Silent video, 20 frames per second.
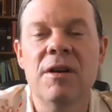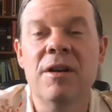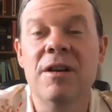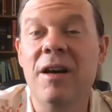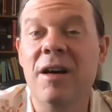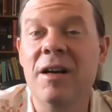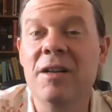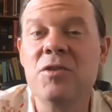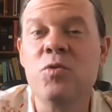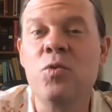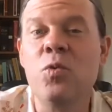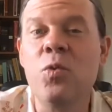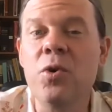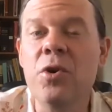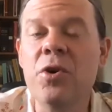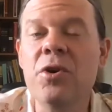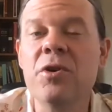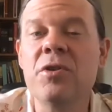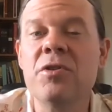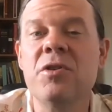God's
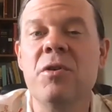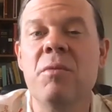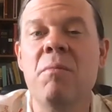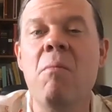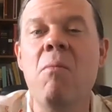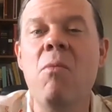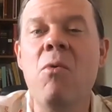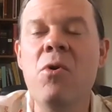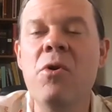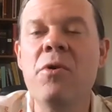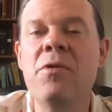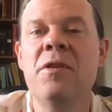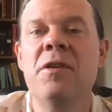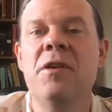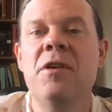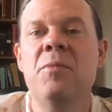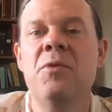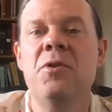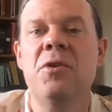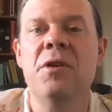words are more than
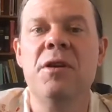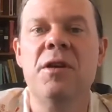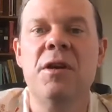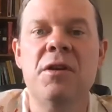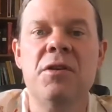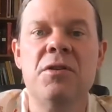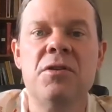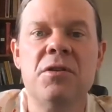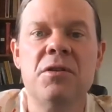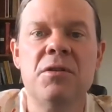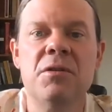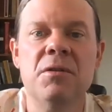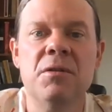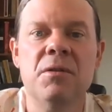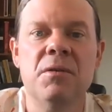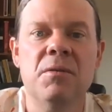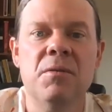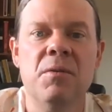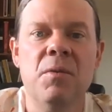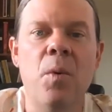communication,
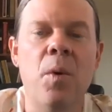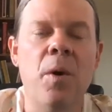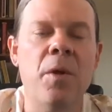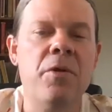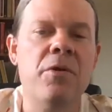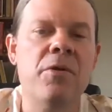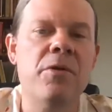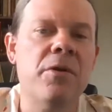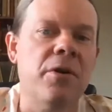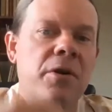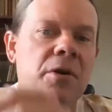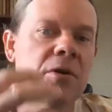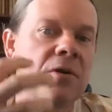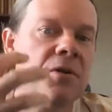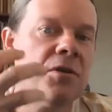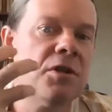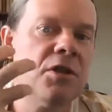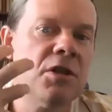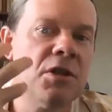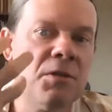whether they're
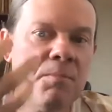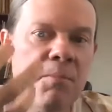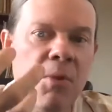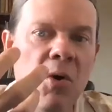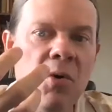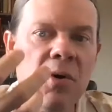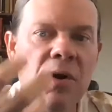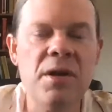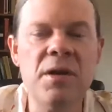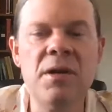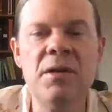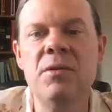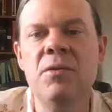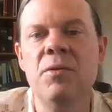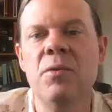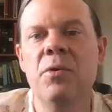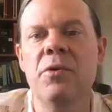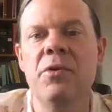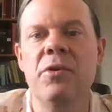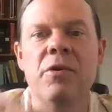spoken
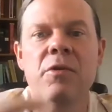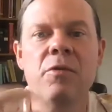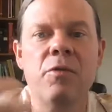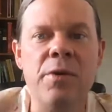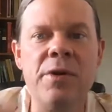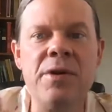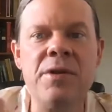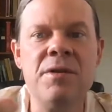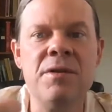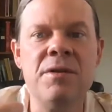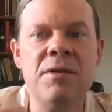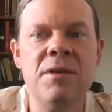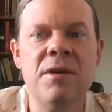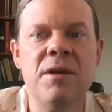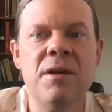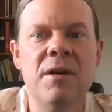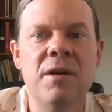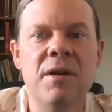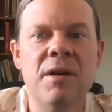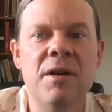or they're written.
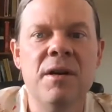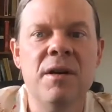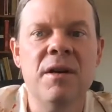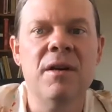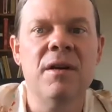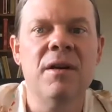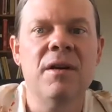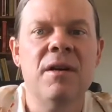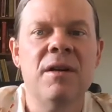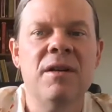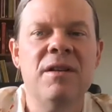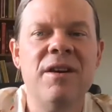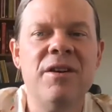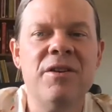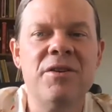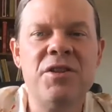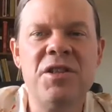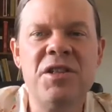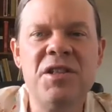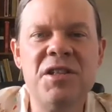They are
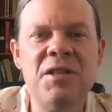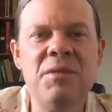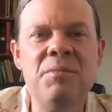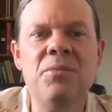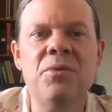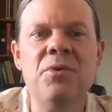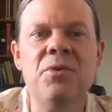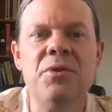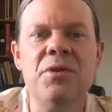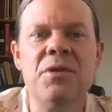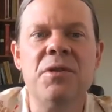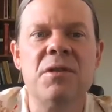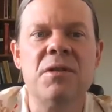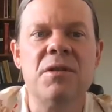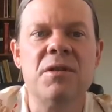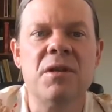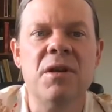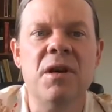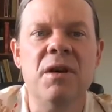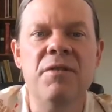symbols
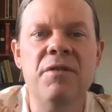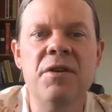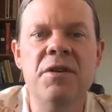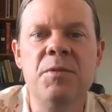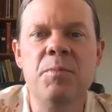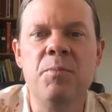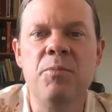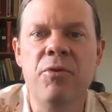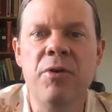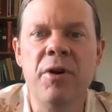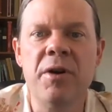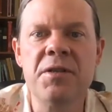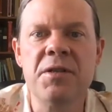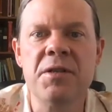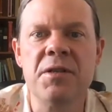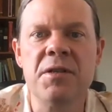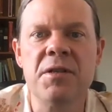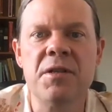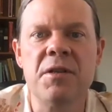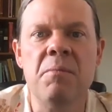of his
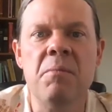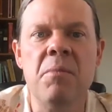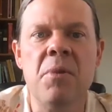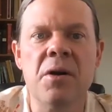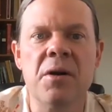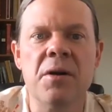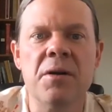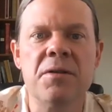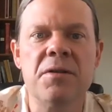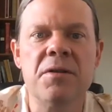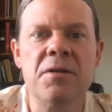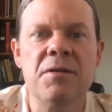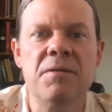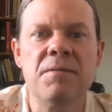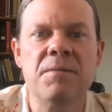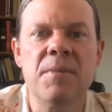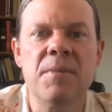presence among us.